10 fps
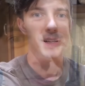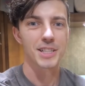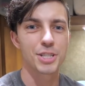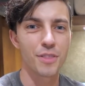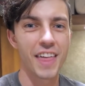
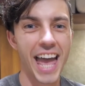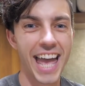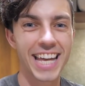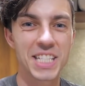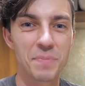So
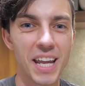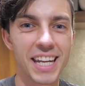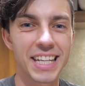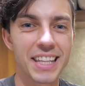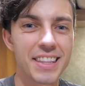that has
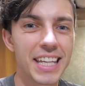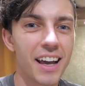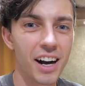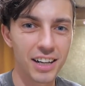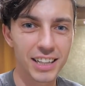been
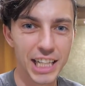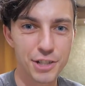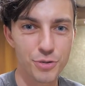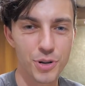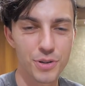the ugly
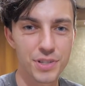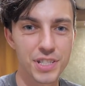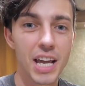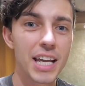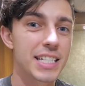
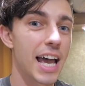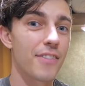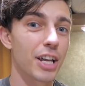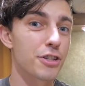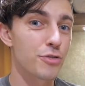truths to
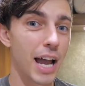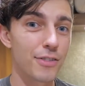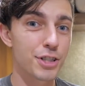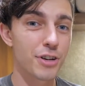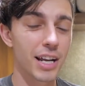having a
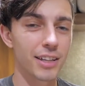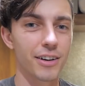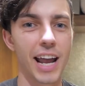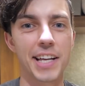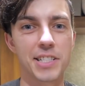travel
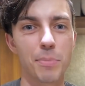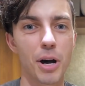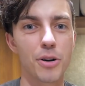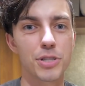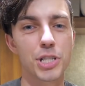trailer as
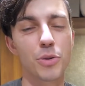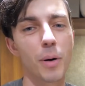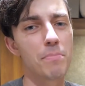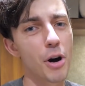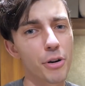opposed to
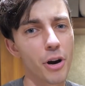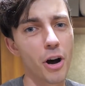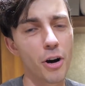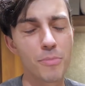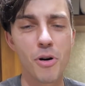a
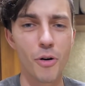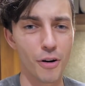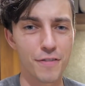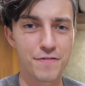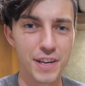motorhome
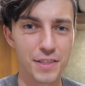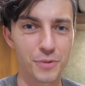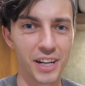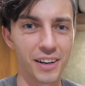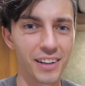or a fifth
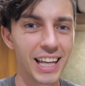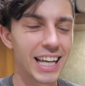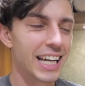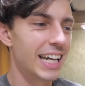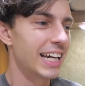wheel.
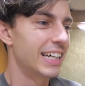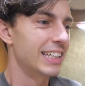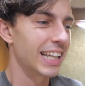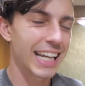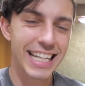
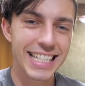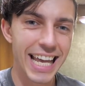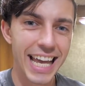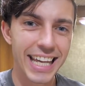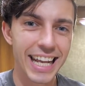Like I
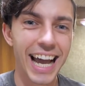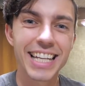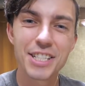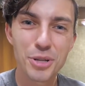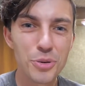said, I
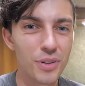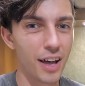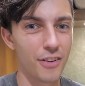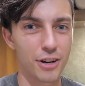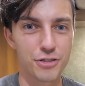do
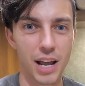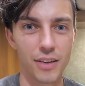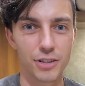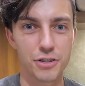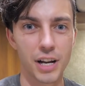love our
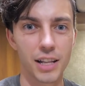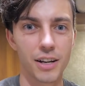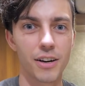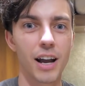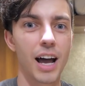travel
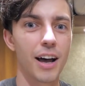trailer